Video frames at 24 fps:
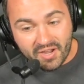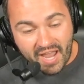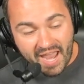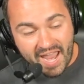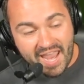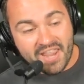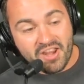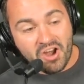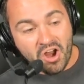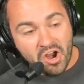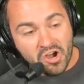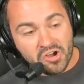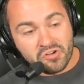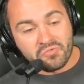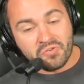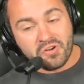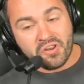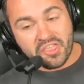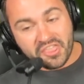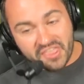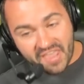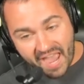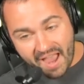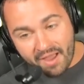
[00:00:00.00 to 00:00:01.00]

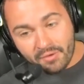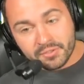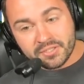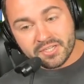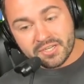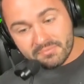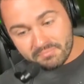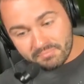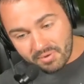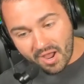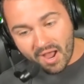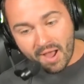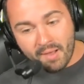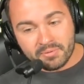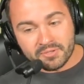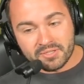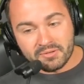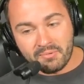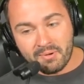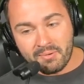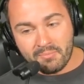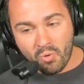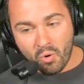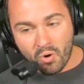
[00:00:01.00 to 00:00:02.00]
800,000 pops
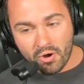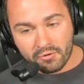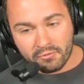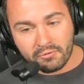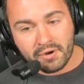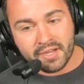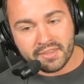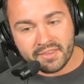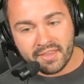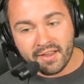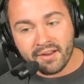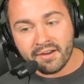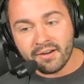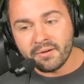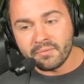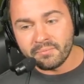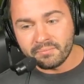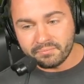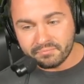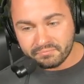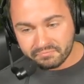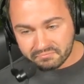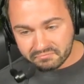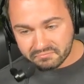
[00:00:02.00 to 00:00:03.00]
on my mortar right there.
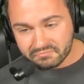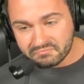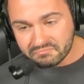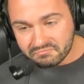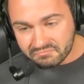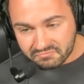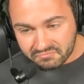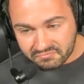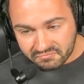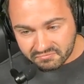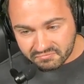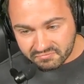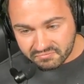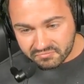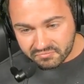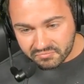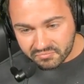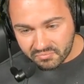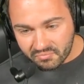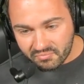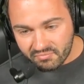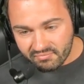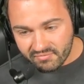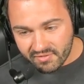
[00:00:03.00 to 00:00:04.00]

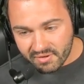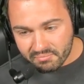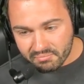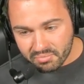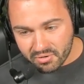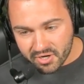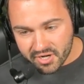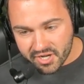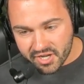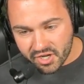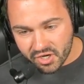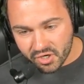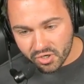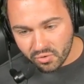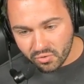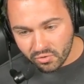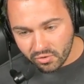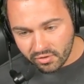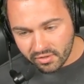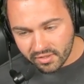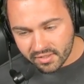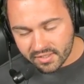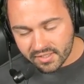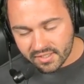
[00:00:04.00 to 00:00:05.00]
Pretty
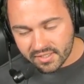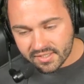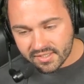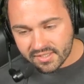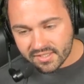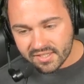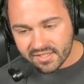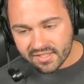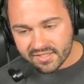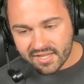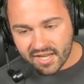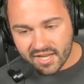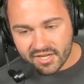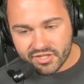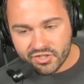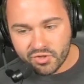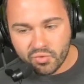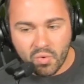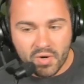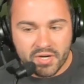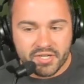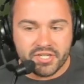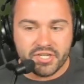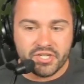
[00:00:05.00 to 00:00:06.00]
cool. Got
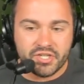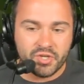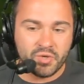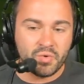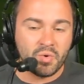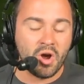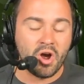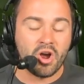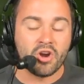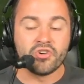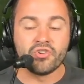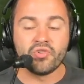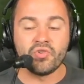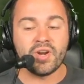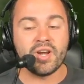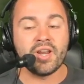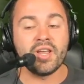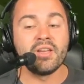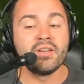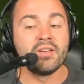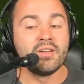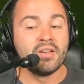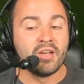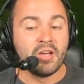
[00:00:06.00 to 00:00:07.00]

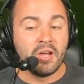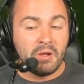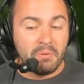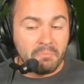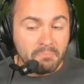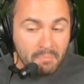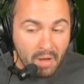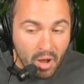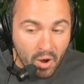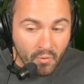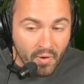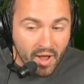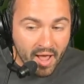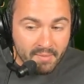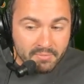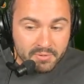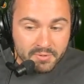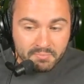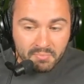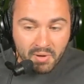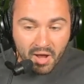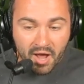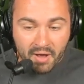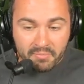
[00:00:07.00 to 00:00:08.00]
2,200
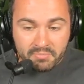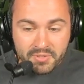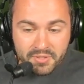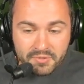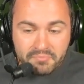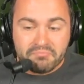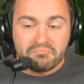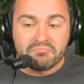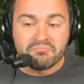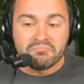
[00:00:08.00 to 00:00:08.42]
MOABs popped.